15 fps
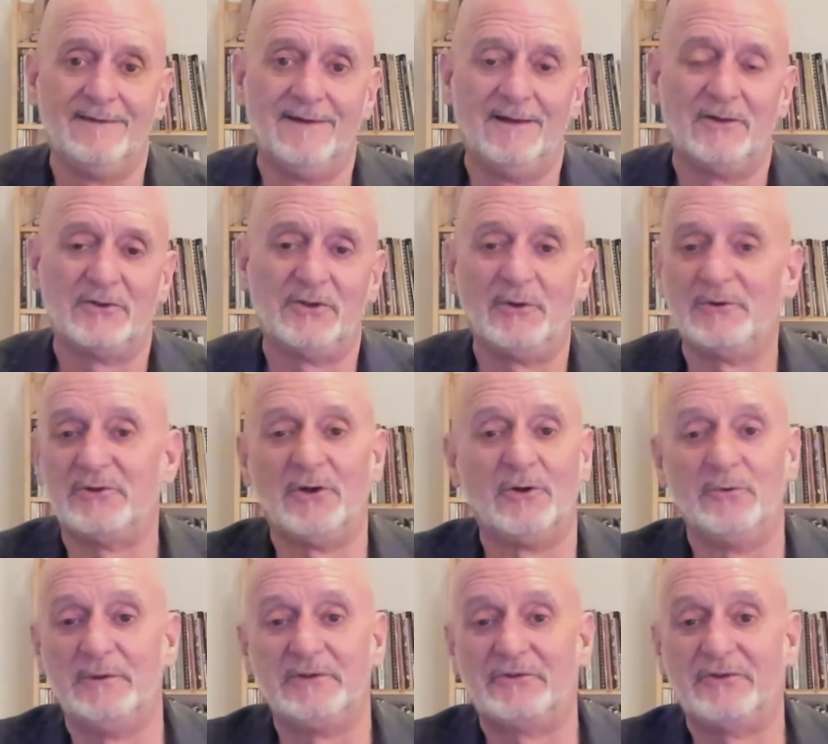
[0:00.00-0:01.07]
So as
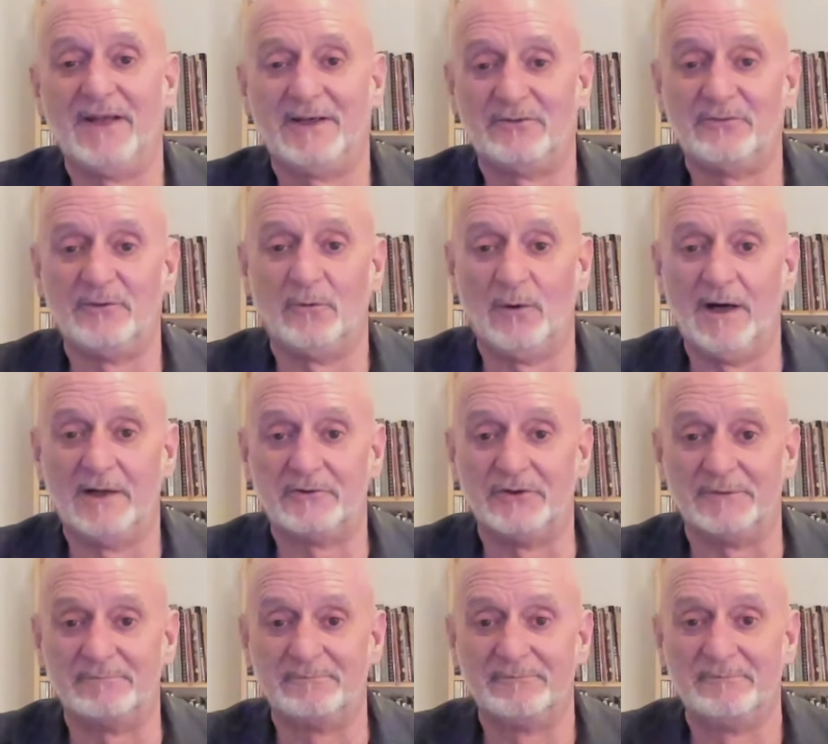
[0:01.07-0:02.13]
always, thanks for
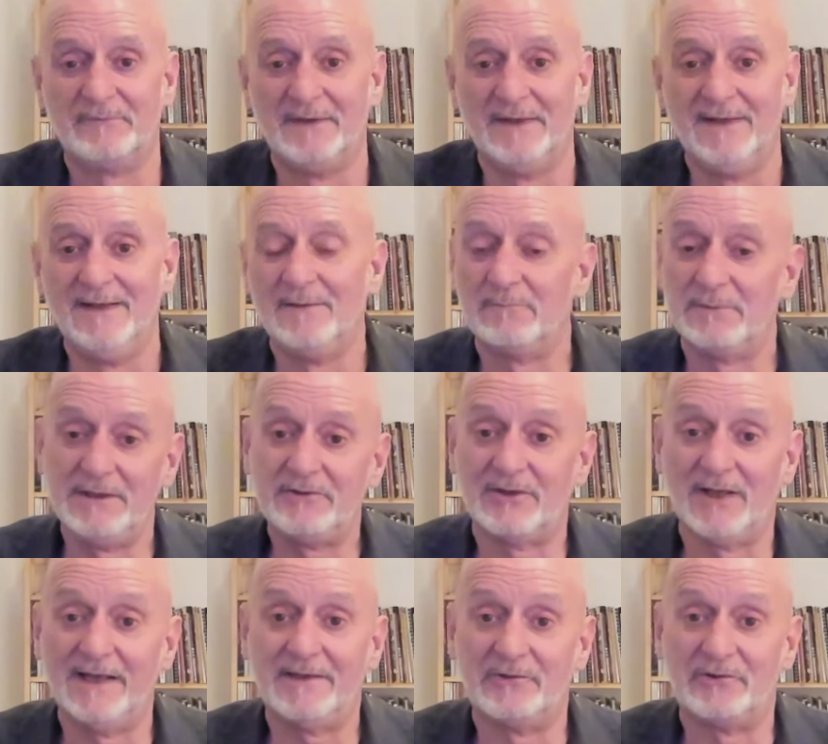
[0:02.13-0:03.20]
watching. Please
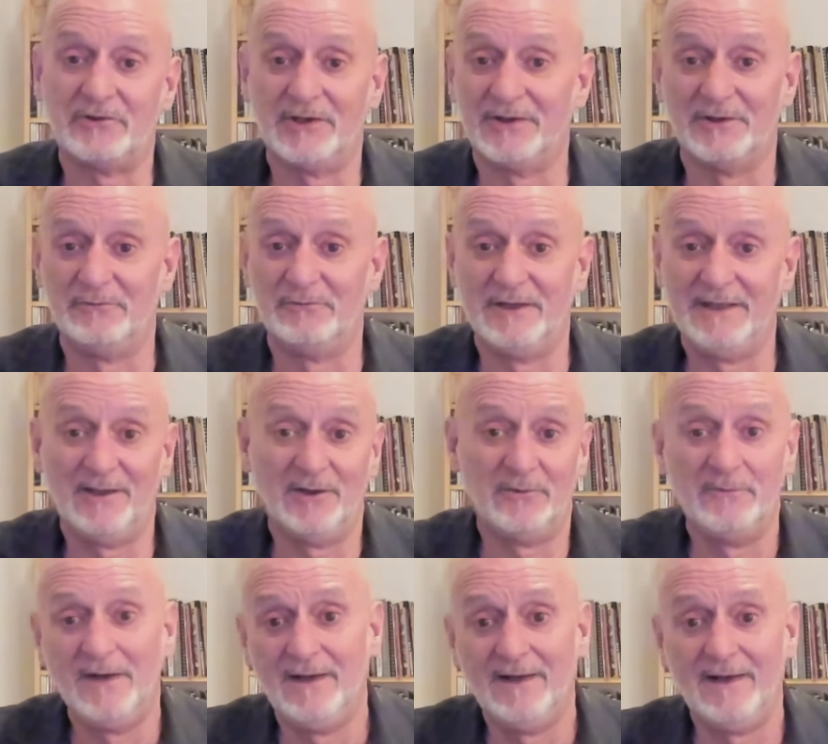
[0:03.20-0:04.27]
like and share the video,
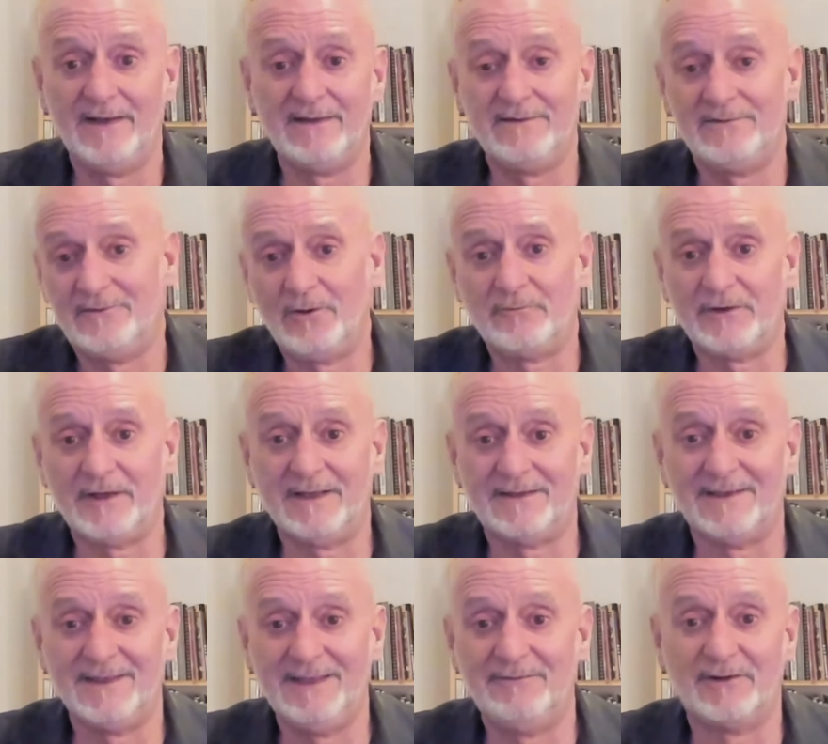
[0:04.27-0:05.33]
and don't forget to
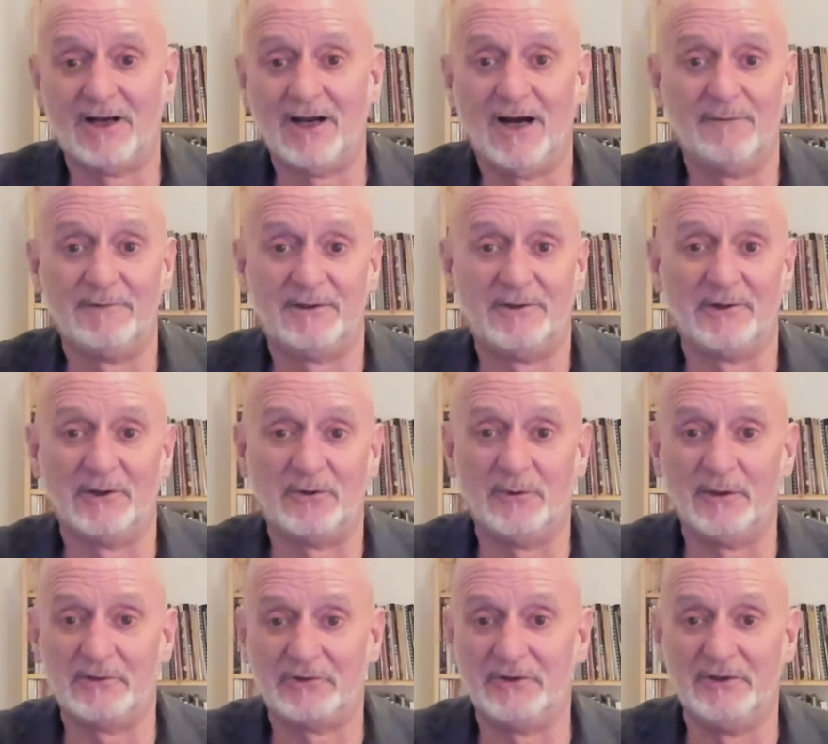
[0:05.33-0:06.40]
leave a comment or a
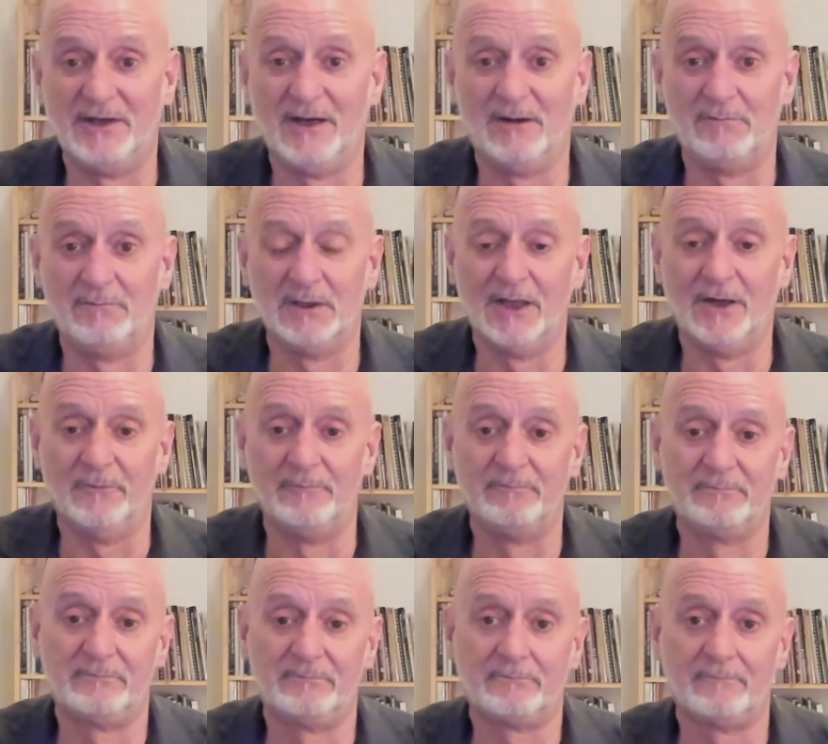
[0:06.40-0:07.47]
question down below.
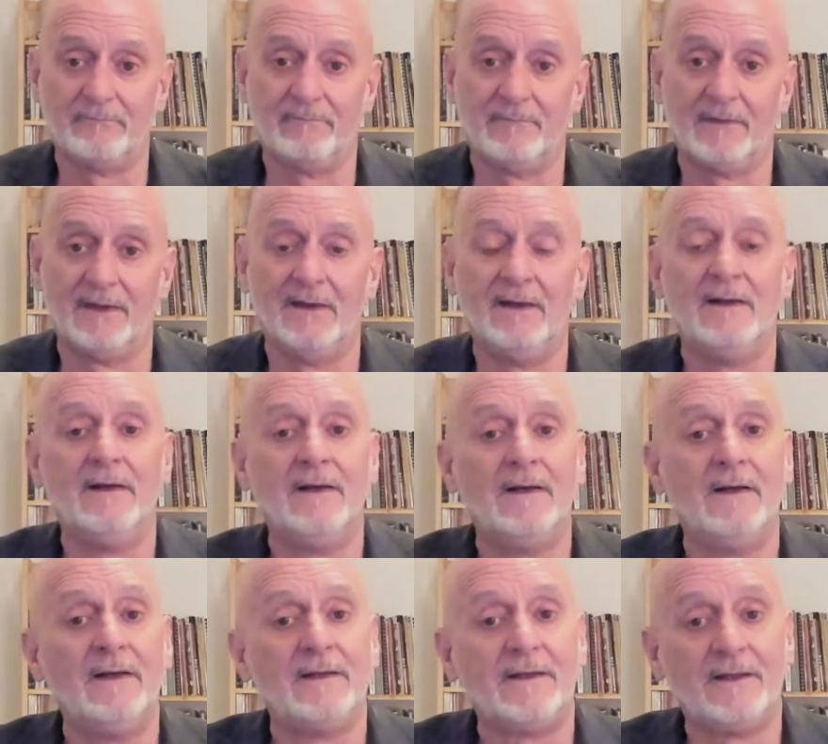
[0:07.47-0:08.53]

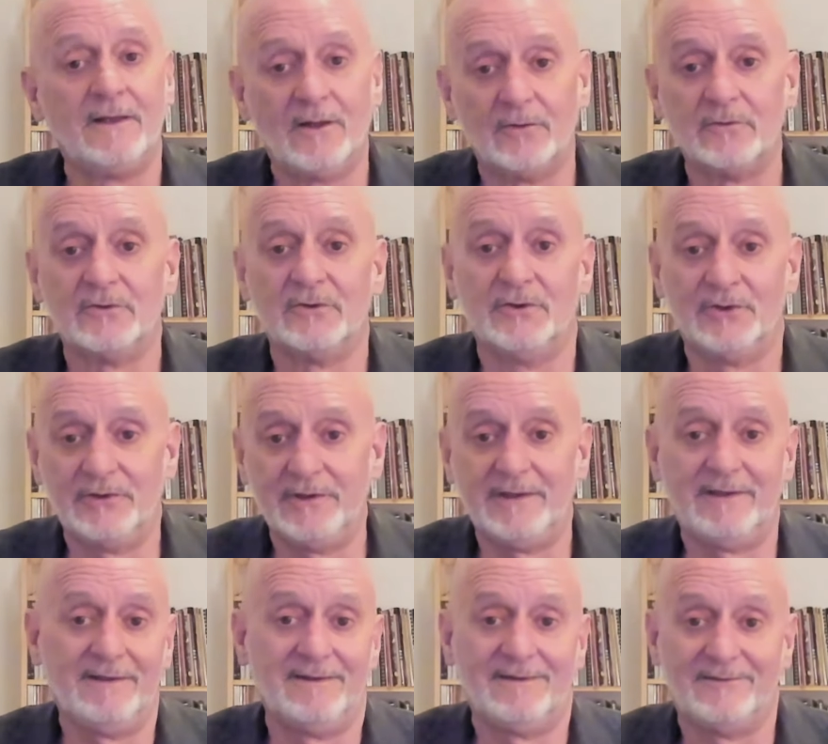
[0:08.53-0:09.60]
You know,
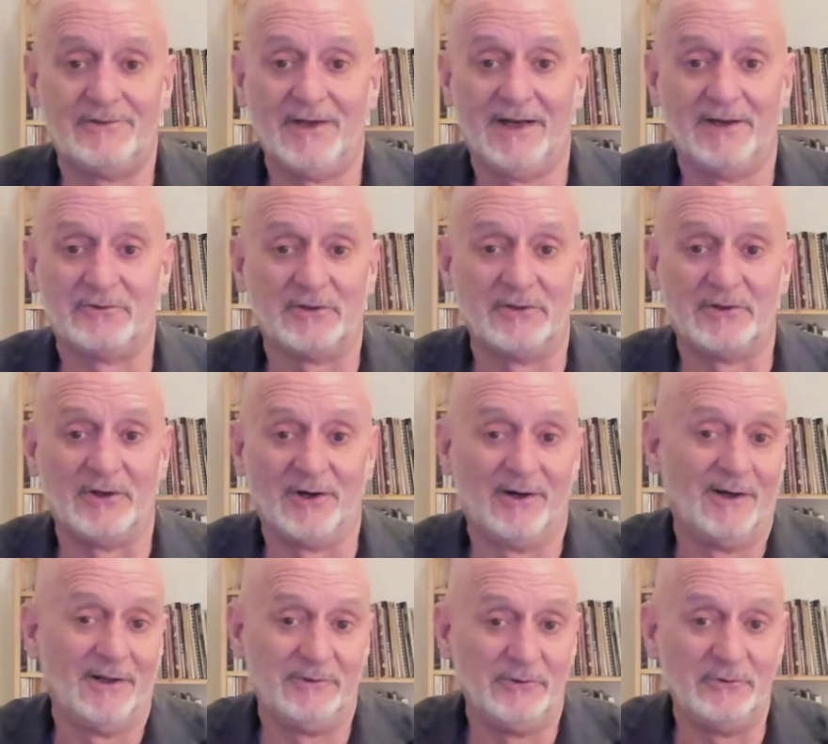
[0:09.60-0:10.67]
learning jazz guitar
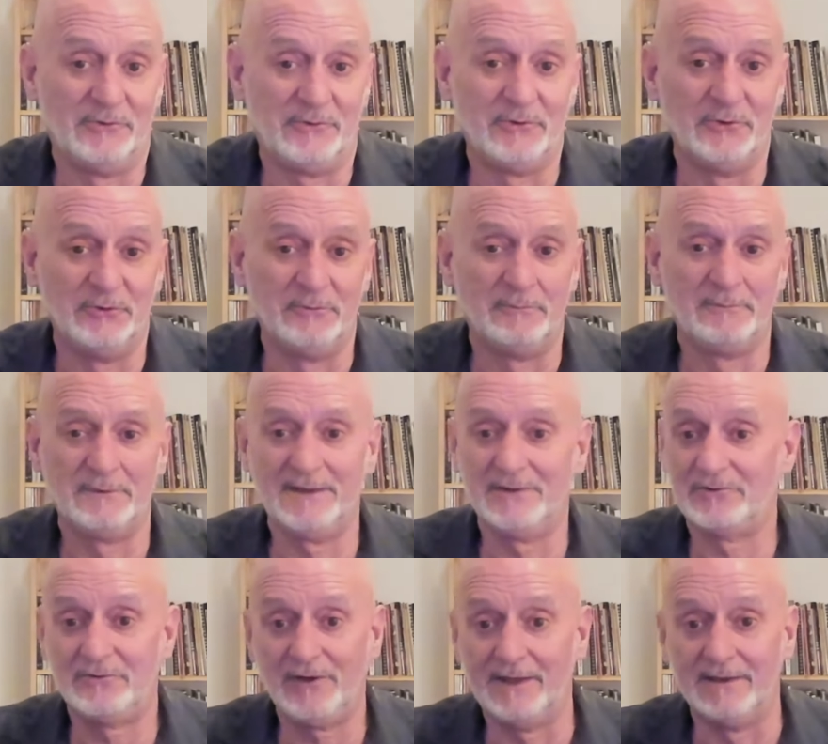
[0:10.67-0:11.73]
on YouTube is
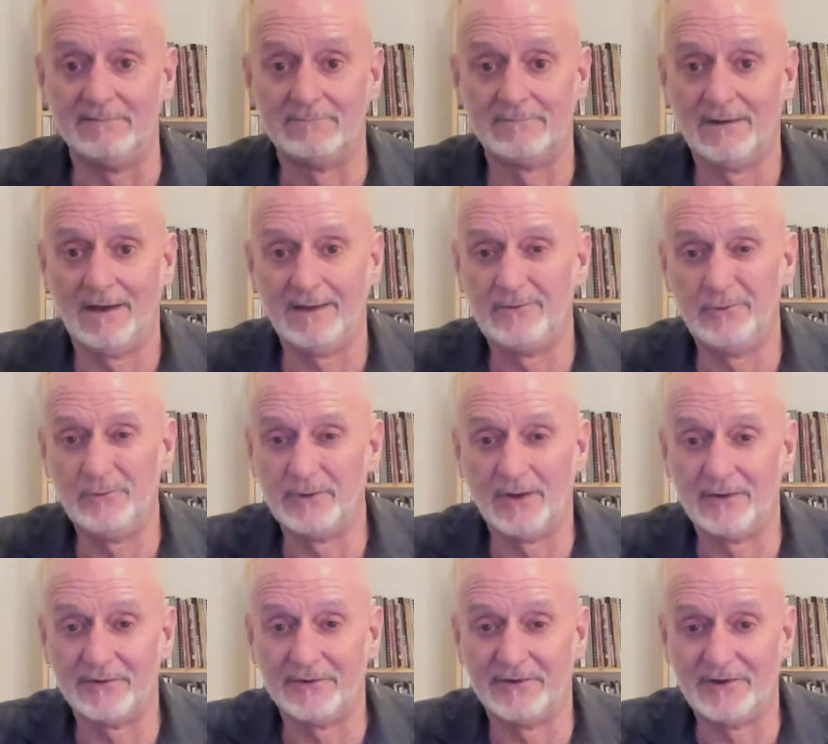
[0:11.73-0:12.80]
great. I do it
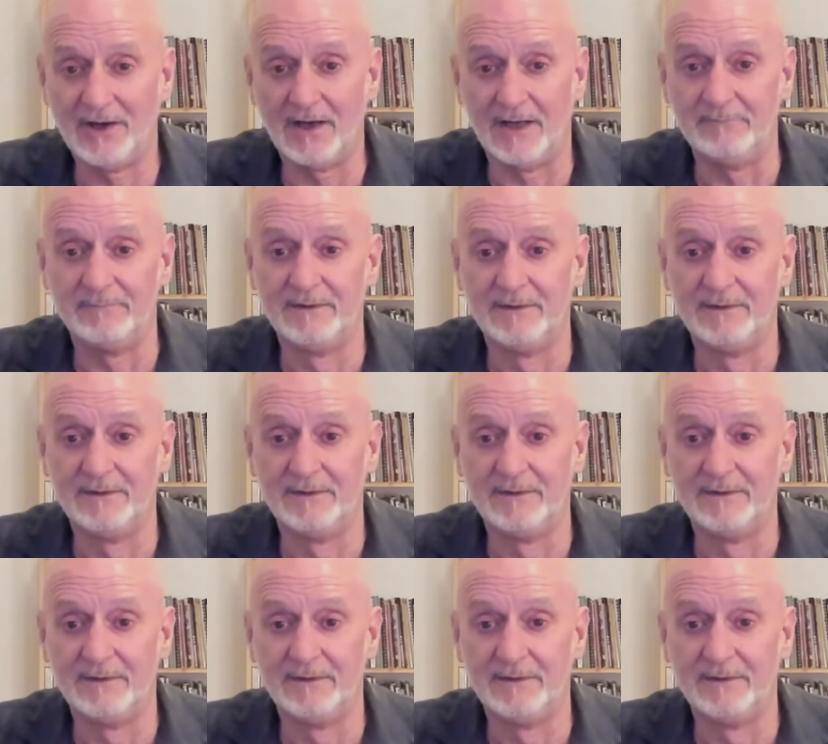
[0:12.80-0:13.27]
all the time.